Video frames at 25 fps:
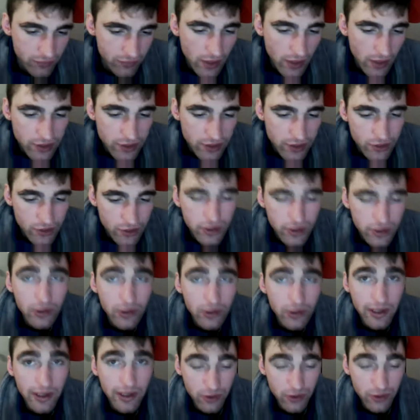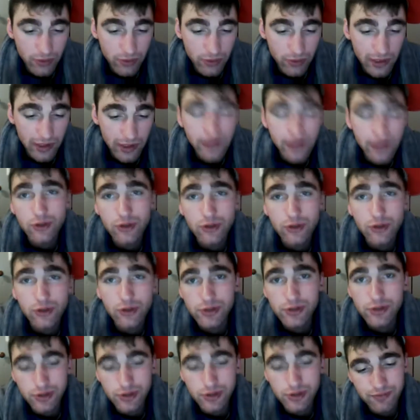It's because they're a legume, and
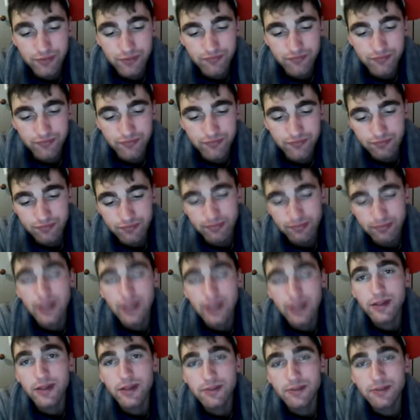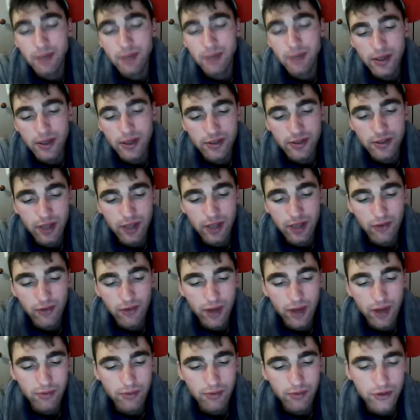legumes, beans, peas, have
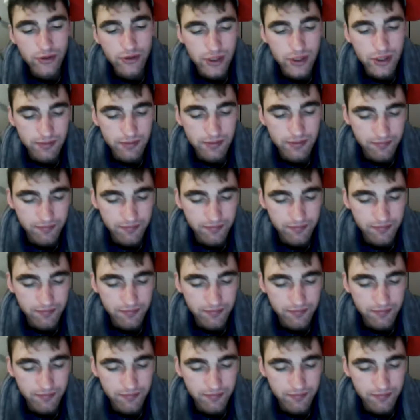high protein.